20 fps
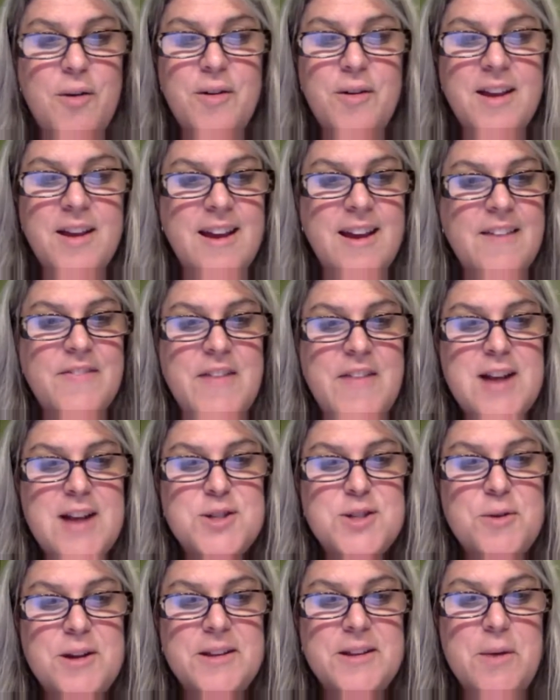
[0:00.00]
You know, that's
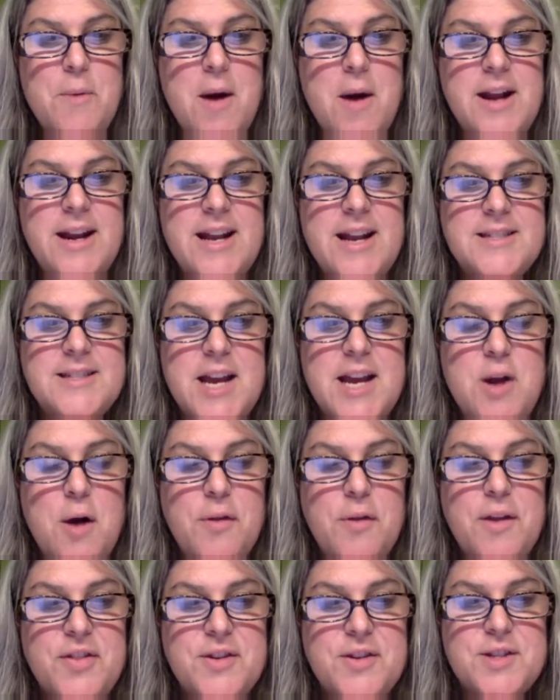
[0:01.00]
really what it is. I know
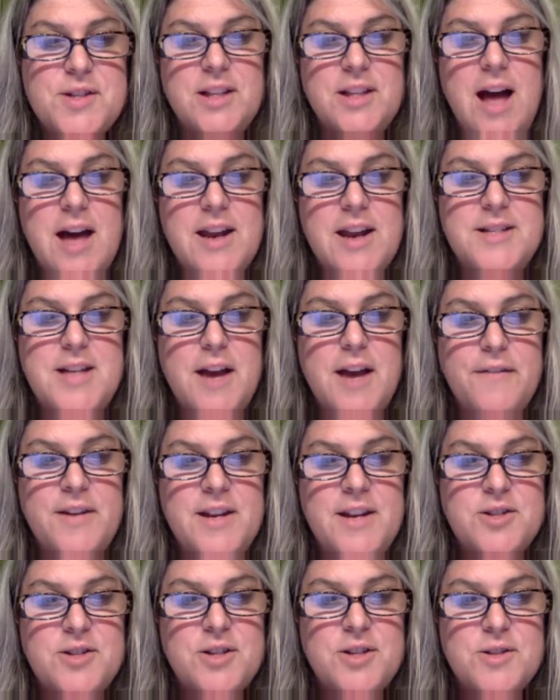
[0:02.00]
that there's a lot of
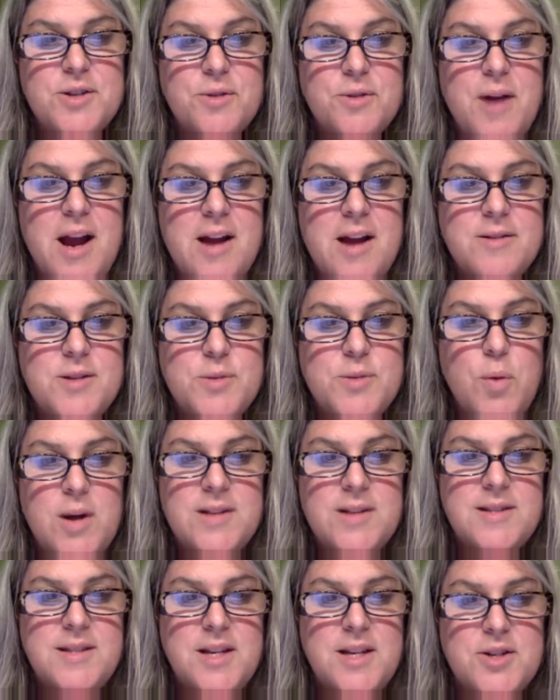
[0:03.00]
definitions around
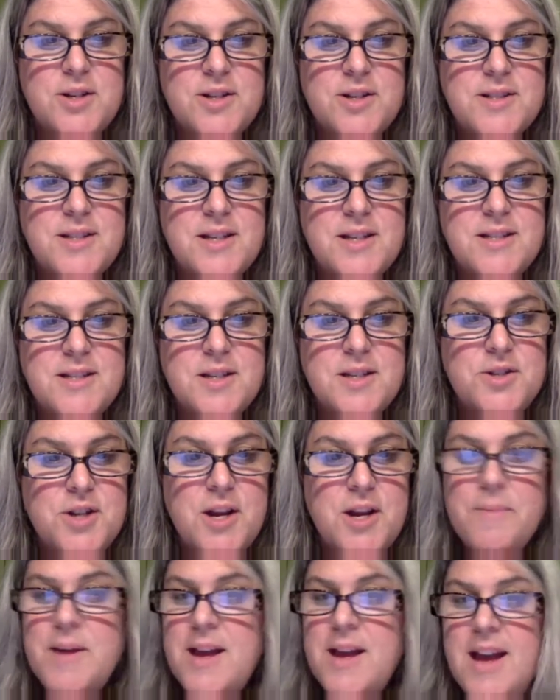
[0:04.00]
what's digital citizenship,
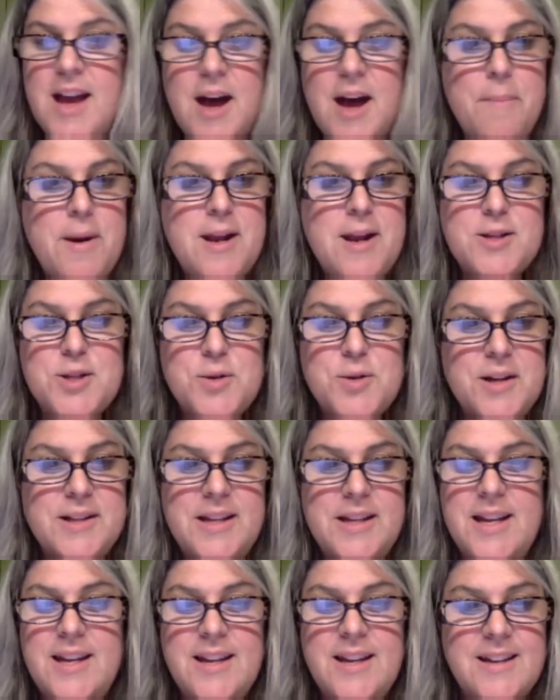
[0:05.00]
but it's
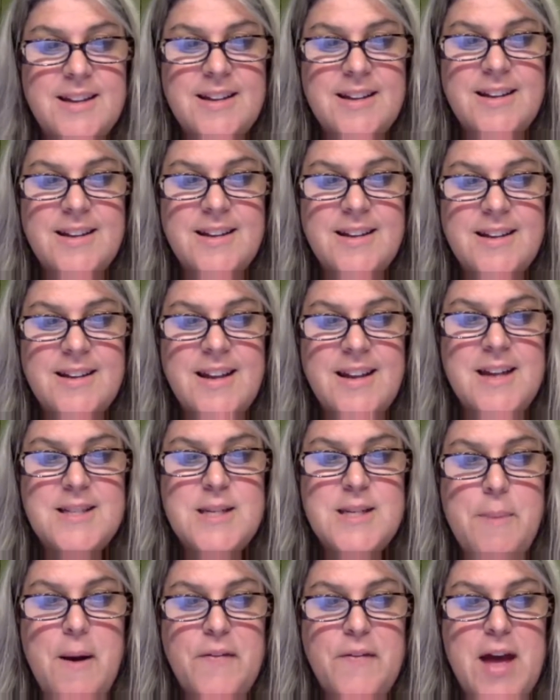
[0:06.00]

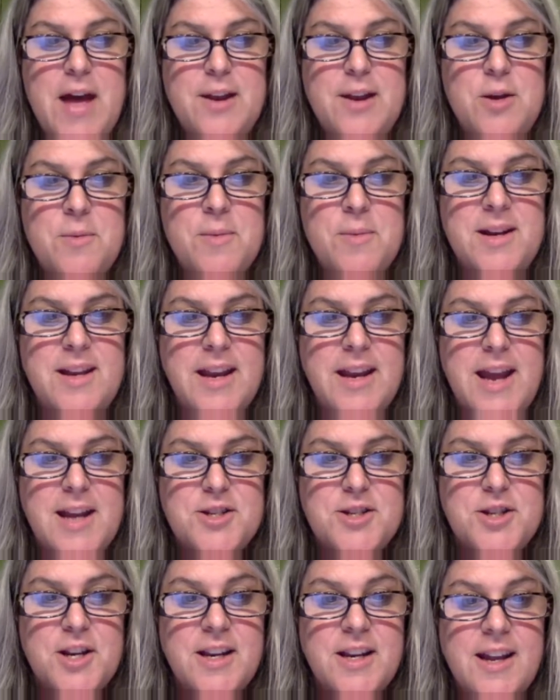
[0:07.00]
about that human
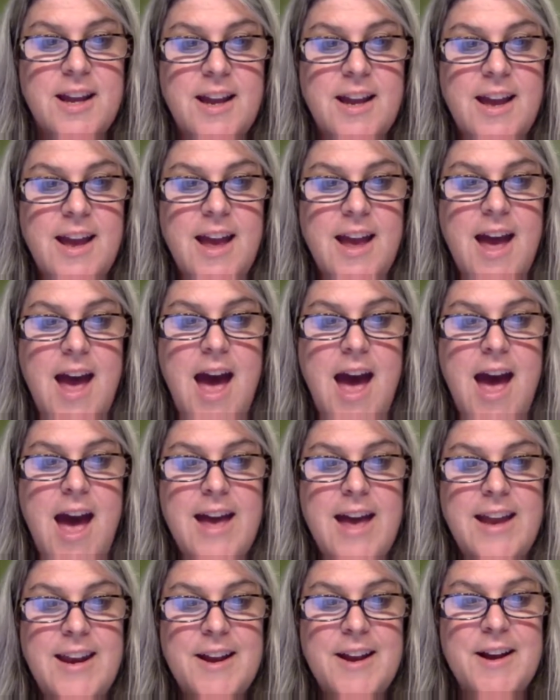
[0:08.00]
connection.
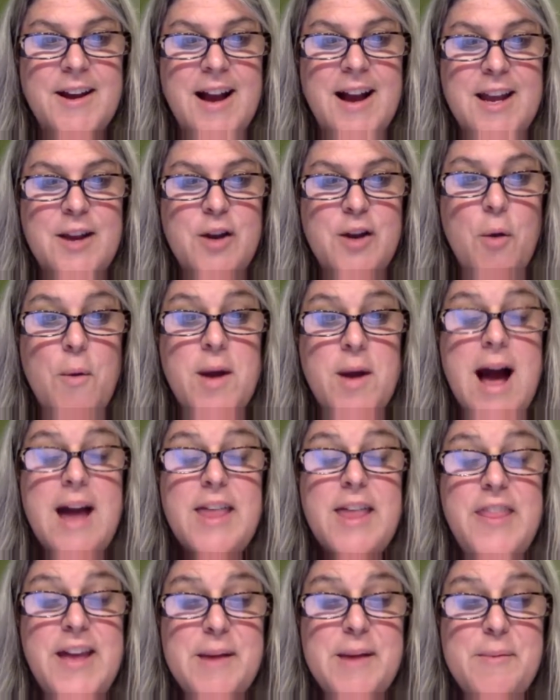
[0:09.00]
And, you know, when I
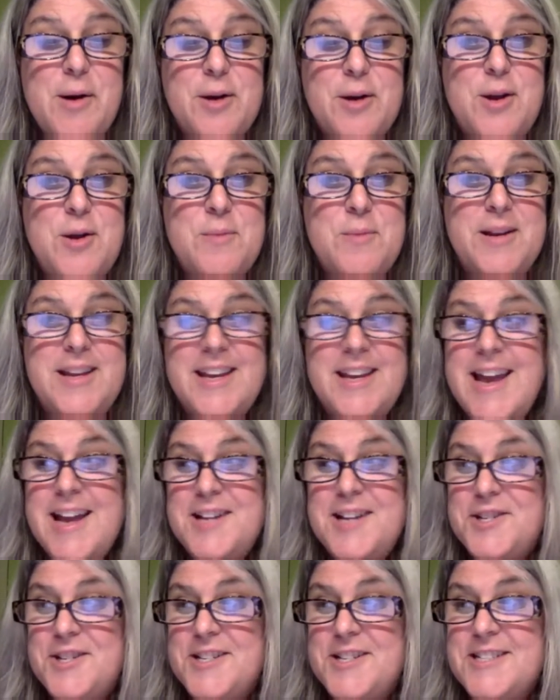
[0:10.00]
think about human
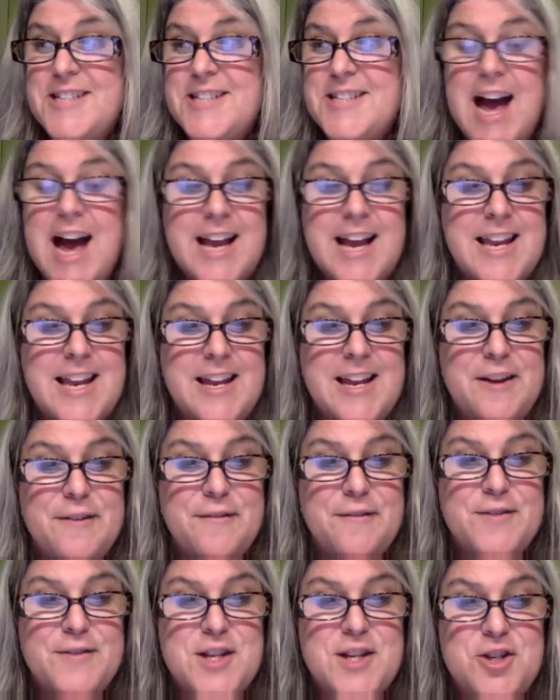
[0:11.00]
connections, I got to give
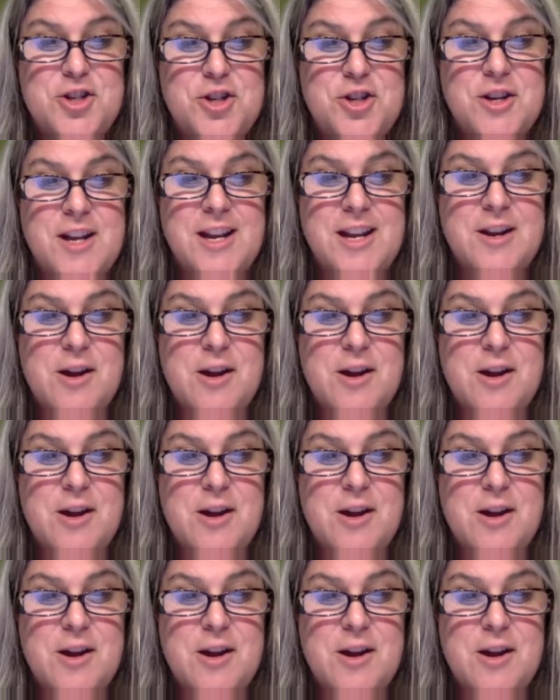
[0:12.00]
to, you know,